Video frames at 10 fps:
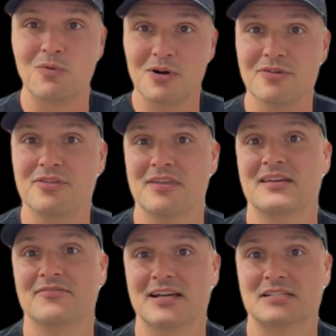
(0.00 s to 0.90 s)
worth the
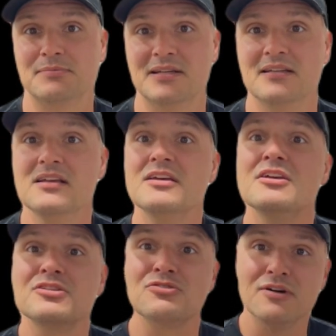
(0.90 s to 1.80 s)
investment. So